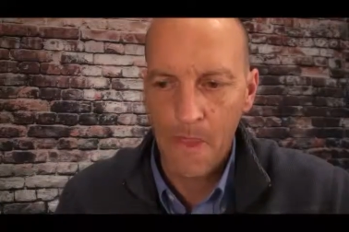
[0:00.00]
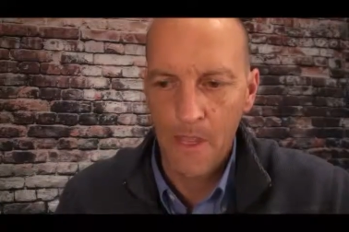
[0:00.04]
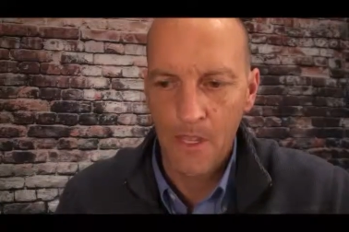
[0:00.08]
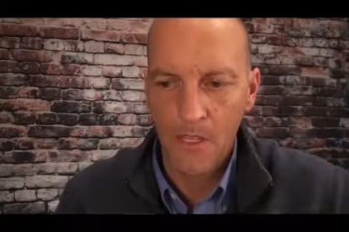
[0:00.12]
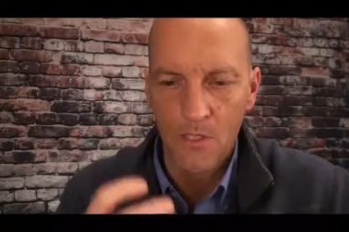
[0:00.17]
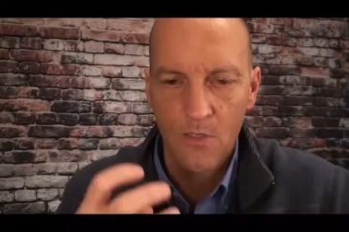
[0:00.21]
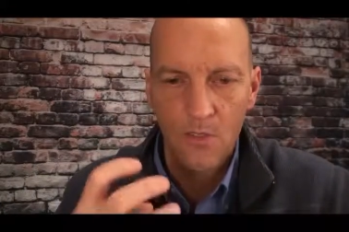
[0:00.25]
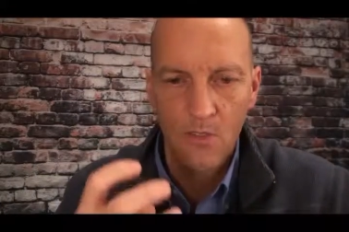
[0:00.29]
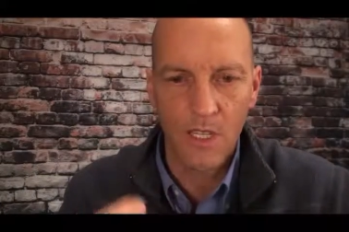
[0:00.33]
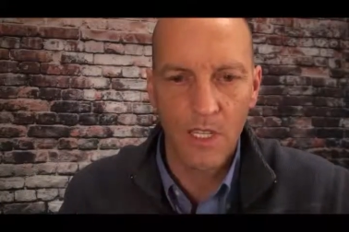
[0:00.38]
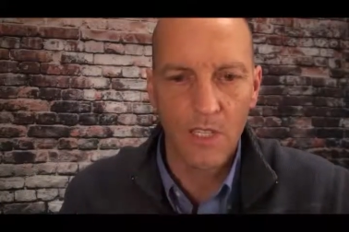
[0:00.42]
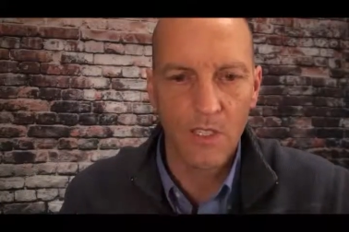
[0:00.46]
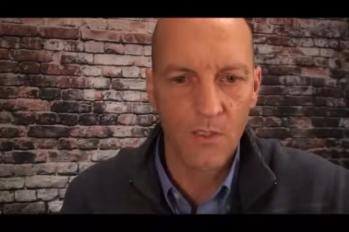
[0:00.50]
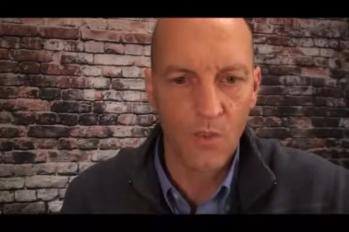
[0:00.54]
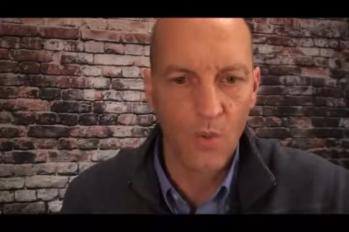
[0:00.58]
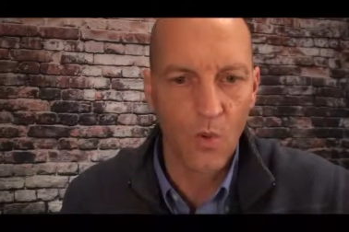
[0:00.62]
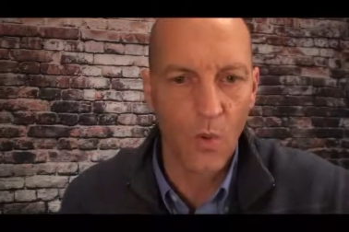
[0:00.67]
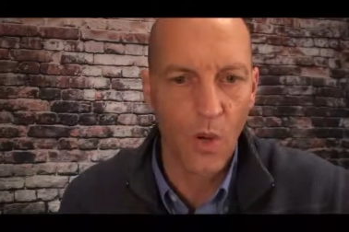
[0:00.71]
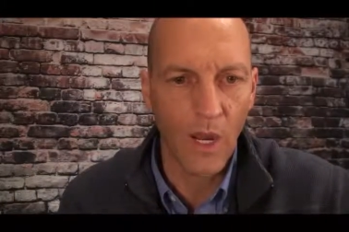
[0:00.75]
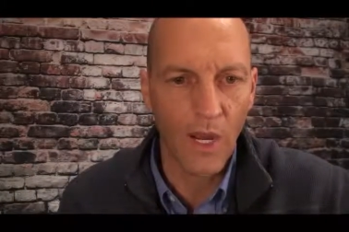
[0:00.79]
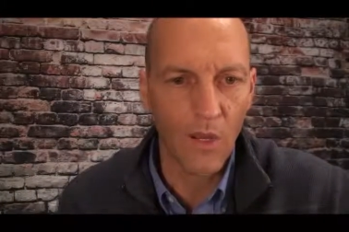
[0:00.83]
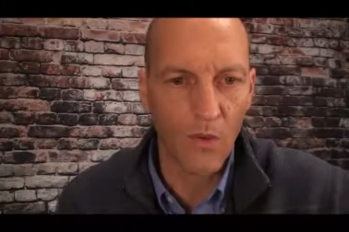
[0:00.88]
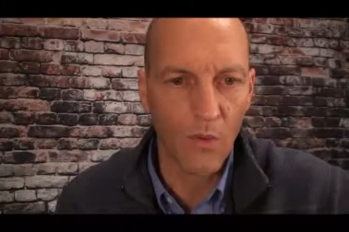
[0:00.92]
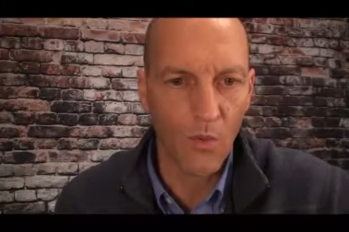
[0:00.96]
It's, it's
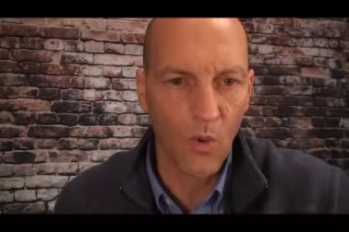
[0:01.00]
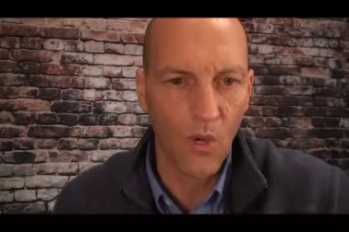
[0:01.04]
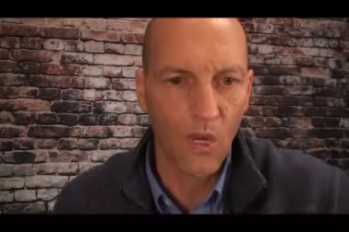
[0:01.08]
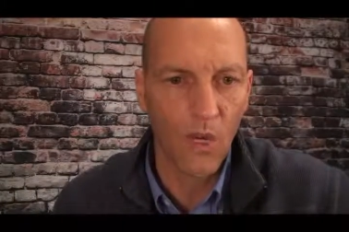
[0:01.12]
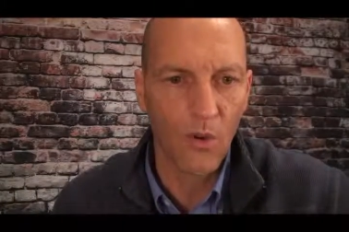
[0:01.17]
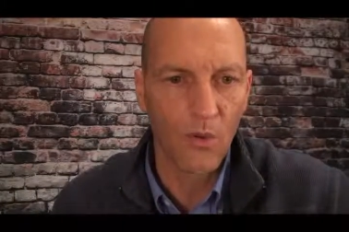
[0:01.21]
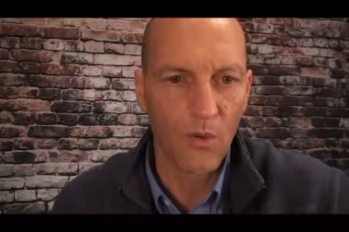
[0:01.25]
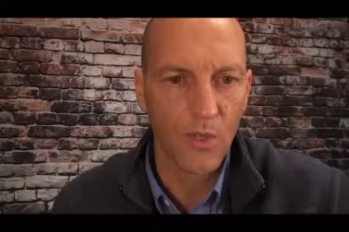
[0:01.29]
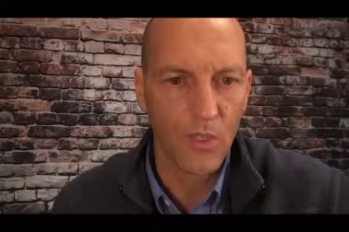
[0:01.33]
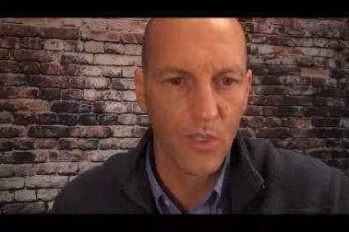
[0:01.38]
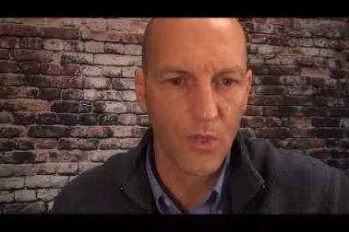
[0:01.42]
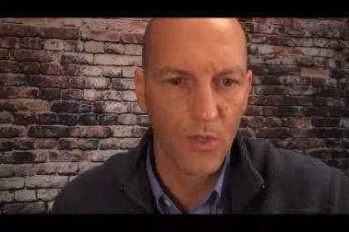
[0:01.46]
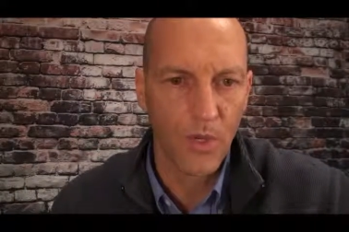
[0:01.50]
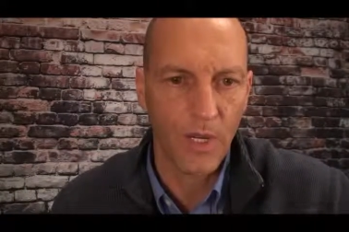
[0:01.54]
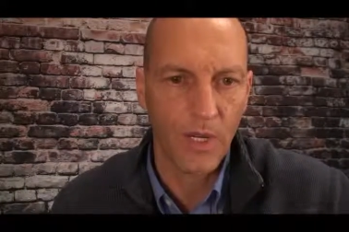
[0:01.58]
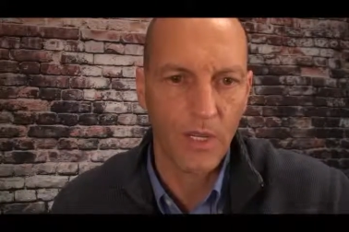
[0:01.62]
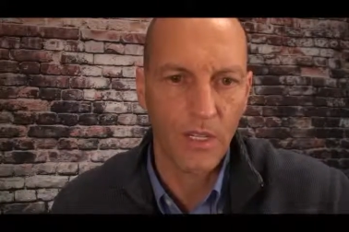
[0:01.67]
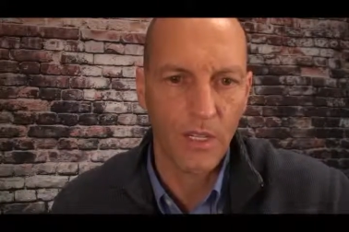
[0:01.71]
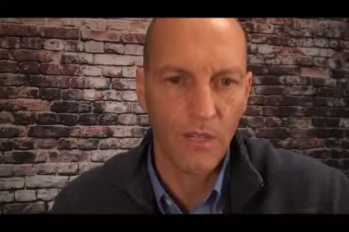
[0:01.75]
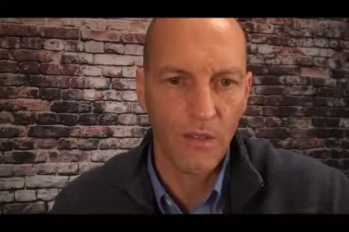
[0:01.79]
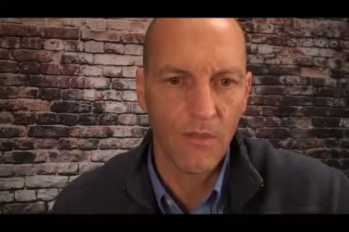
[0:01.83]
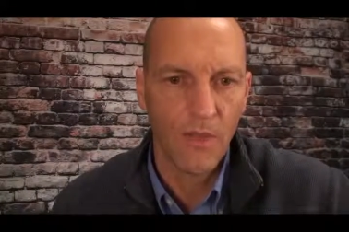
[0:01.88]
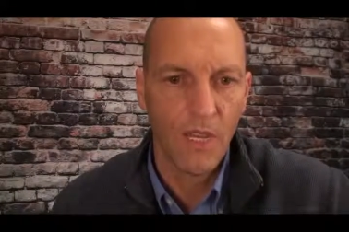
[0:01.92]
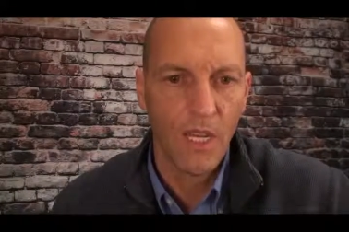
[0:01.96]
quite well
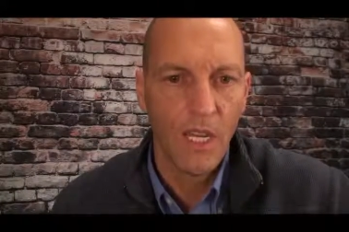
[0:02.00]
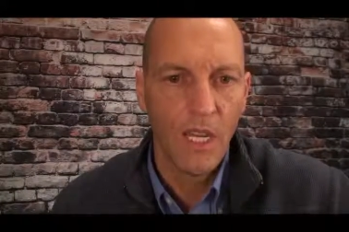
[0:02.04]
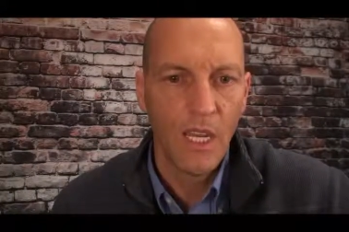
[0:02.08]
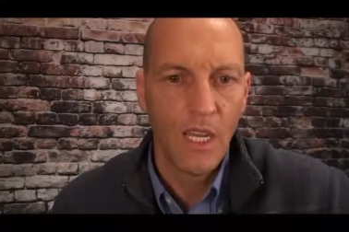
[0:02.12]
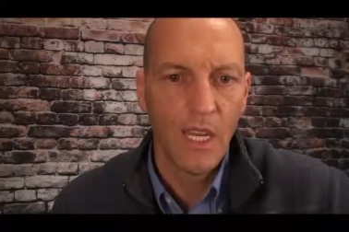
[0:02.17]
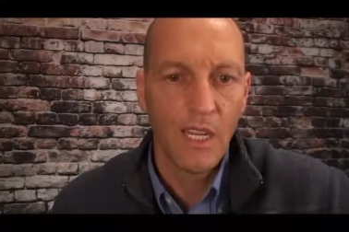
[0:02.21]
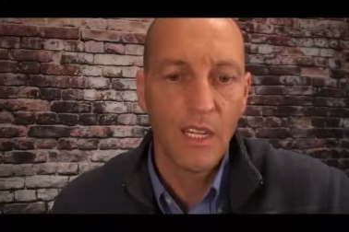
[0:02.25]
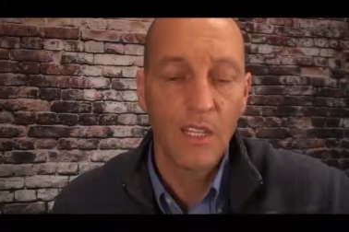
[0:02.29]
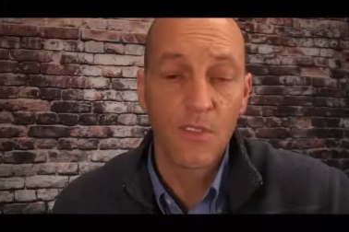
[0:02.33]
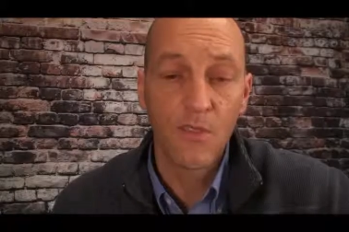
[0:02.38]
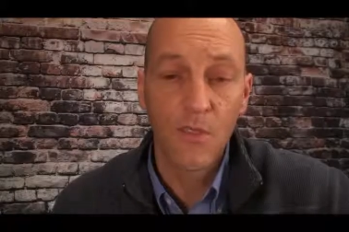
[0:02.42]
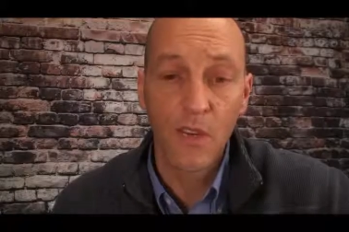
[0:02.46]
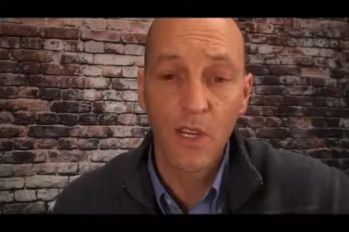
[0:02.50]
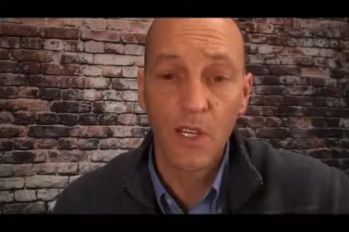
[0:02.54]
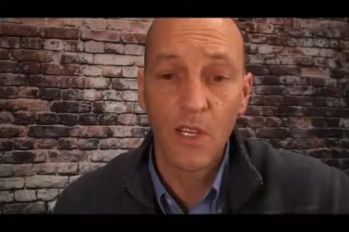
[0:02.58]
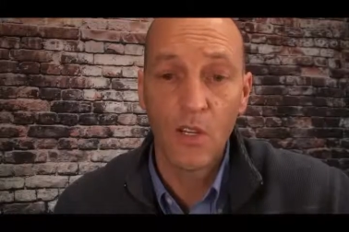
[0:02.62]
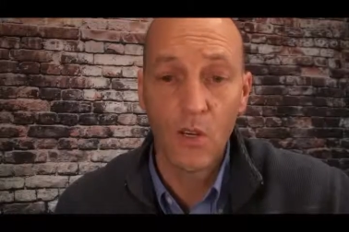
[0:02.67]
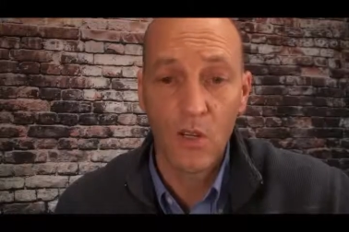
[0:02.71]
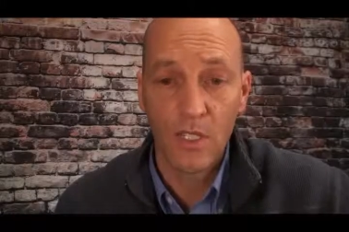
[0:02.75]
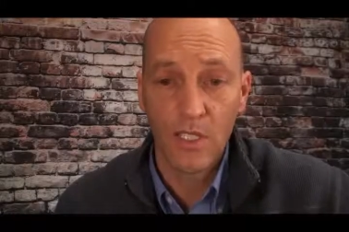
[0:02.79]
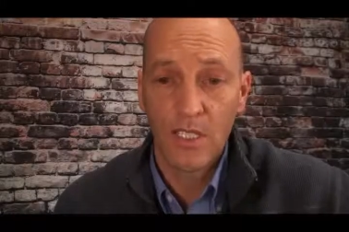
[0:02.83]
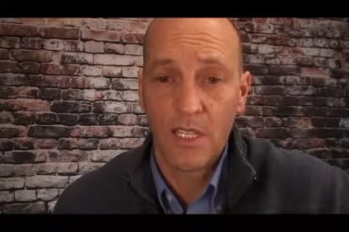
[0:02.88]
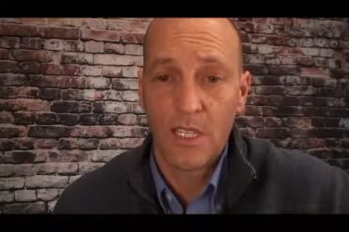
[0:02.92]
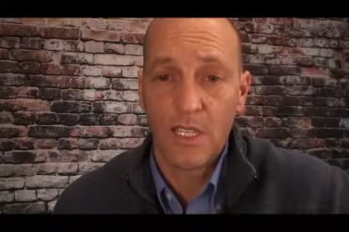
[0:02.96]
restrictive and it's very
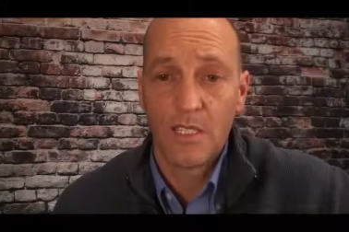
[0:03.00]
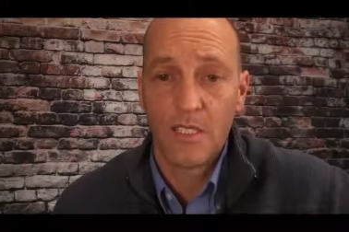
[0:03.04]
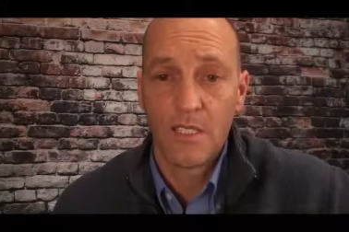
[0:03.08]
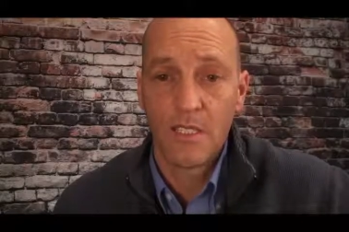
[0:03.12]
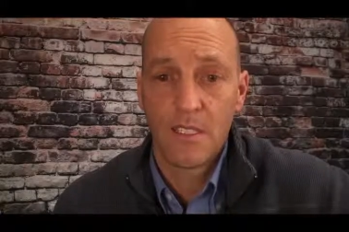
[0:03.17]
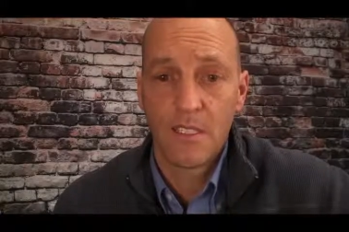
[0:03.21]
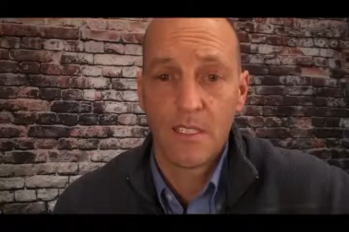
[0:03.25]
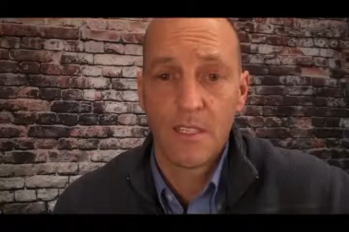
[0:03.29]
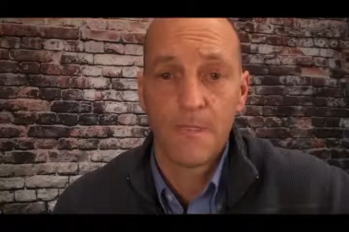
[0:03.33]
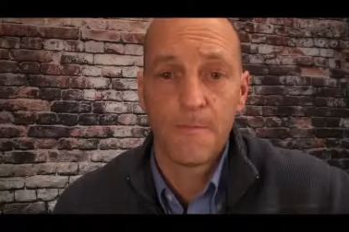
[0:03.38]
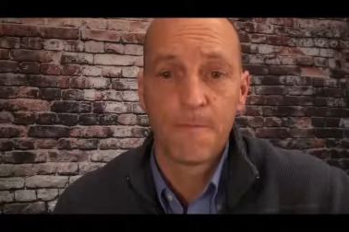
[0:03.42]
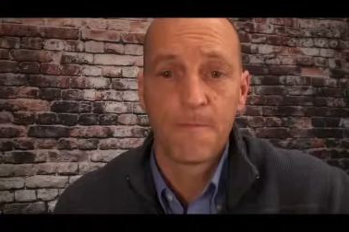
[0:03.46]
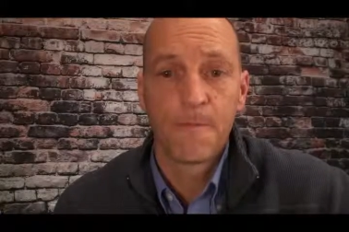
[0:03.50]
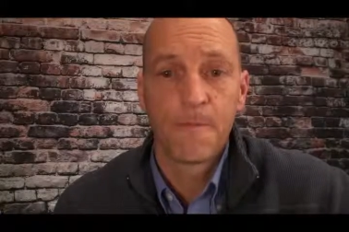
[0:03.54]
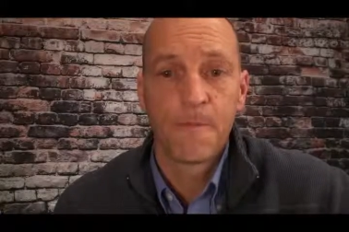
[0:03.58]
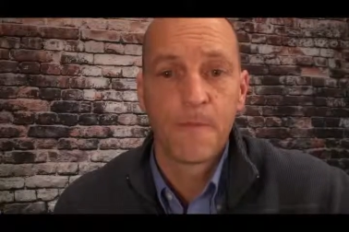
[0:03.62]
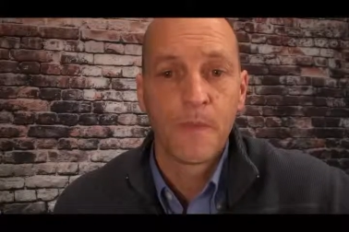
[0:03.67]
noisy as I said.